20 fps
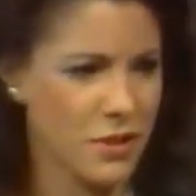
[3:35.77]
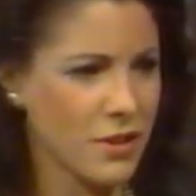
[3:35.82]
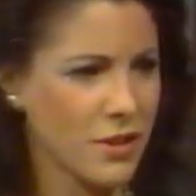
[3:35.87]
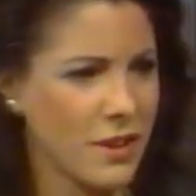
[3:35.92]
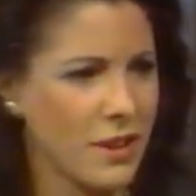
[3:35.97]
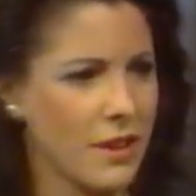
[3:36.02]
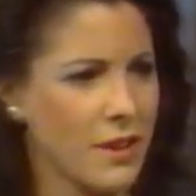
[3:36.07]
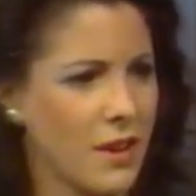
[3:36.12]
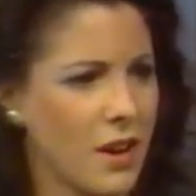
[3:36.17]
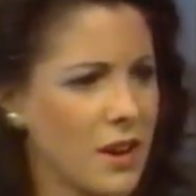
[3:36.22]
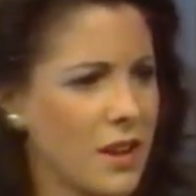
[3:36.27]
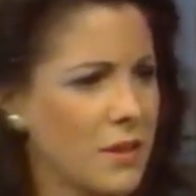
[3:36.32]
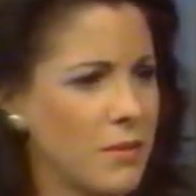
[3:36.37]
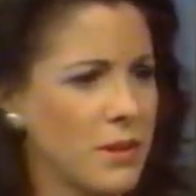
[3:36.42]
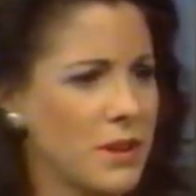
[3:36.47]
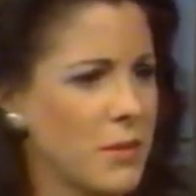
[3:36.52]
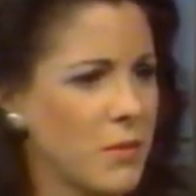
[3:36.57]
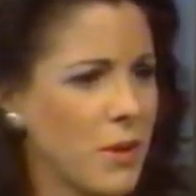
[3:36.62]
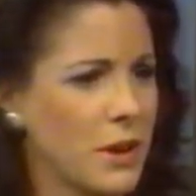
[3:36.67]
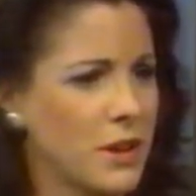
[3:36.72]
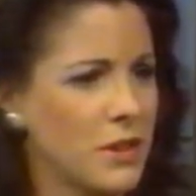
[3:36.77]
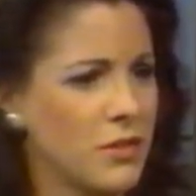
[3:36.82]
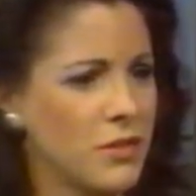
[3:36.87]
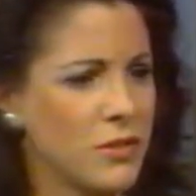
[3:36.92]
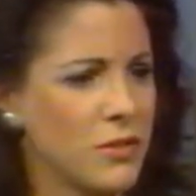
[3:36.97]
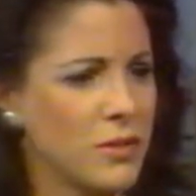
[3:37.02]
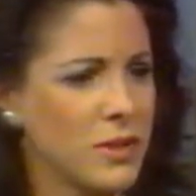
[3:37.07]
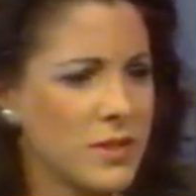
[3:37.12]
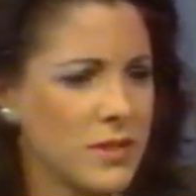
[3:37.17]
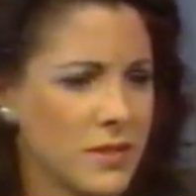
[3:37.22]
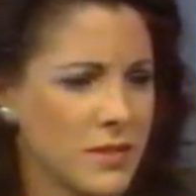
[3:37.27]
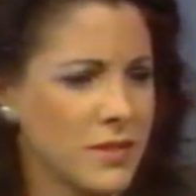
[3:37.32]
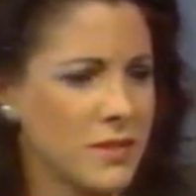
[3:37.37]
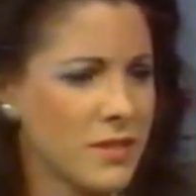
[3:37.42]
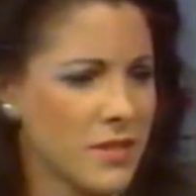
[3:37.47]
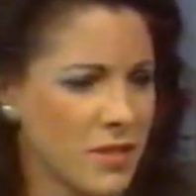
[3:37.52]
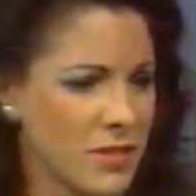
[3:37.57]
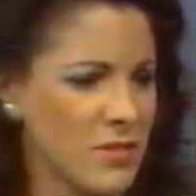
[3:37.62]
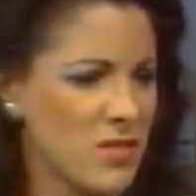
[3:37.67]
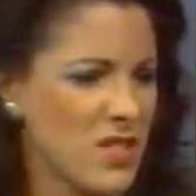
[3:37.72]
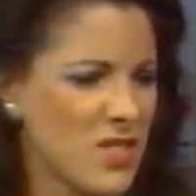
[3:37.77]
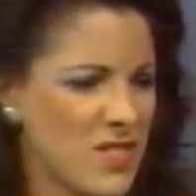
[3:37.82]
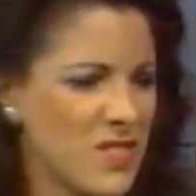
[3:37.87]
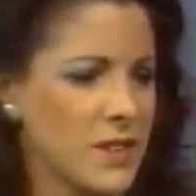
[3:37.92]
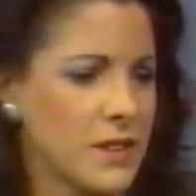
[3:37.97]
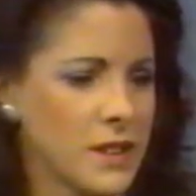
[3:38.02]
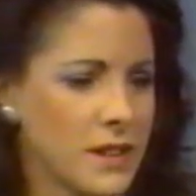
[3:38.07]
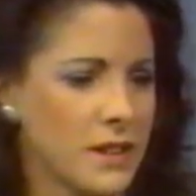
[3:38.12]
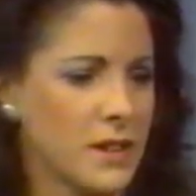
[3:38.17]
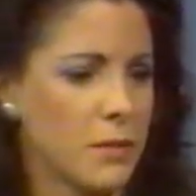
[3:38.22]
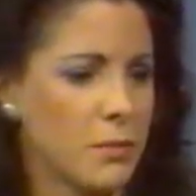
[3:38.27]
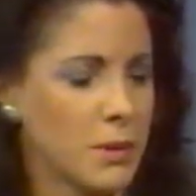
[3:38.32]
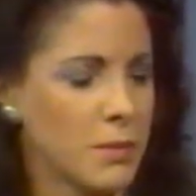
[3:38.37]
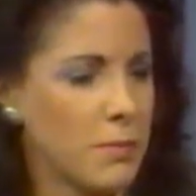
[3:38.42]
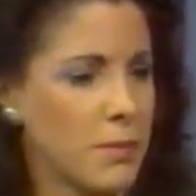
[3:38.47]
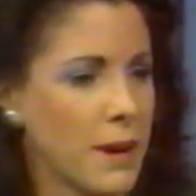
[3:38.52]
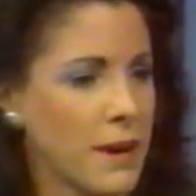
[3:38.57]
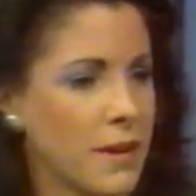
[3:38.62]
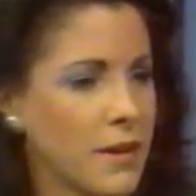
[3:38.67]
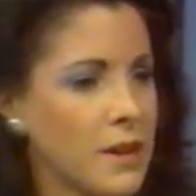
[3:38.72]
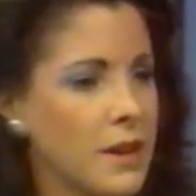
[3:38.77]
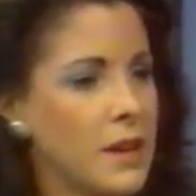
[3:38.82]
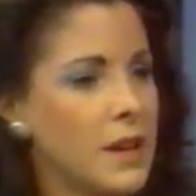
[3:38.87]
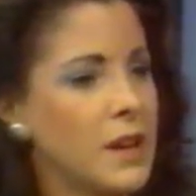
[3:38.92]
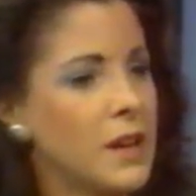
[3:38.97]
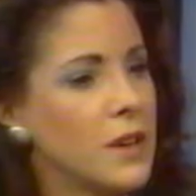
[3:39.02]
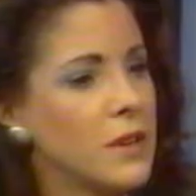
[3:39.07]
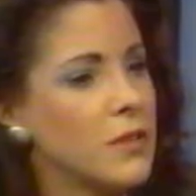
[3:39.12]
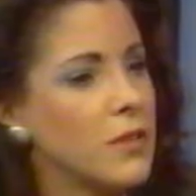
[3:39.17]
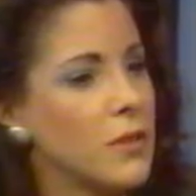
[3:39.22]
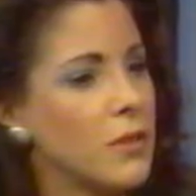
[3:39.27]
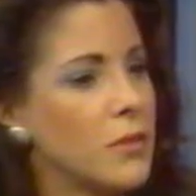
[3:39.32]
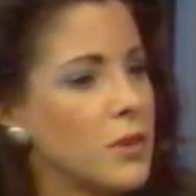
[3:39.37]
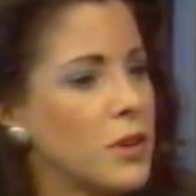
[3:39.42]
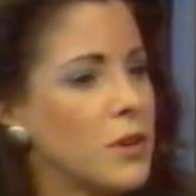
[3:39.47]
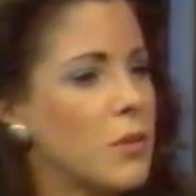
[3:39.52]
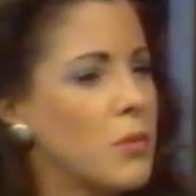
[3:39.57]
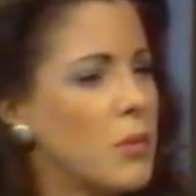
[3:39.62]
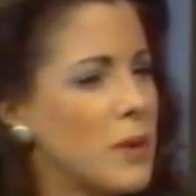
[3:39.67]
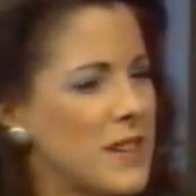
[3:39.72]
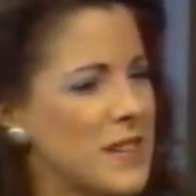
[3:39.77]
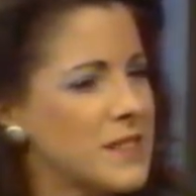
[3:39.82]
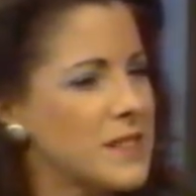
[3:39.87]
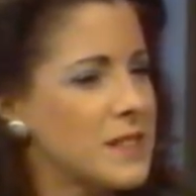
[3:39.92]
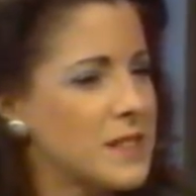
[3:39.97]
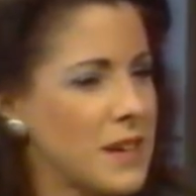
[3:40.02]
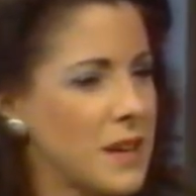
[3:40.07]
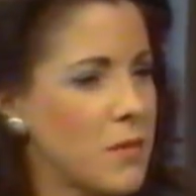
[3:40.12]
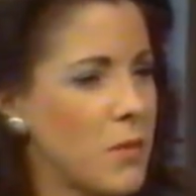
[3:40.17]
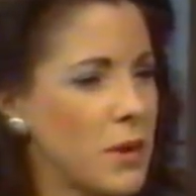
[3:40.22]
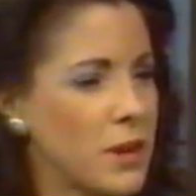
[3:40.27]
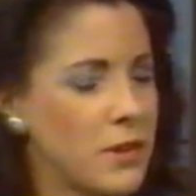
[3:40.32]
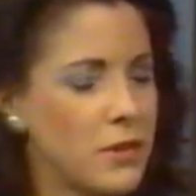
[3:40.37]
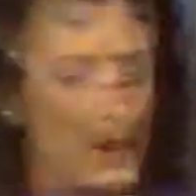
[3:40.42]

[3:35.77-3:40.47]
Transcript: All I really want to do is, you know, just feel a little bit better. So, you know, what is it they want to do?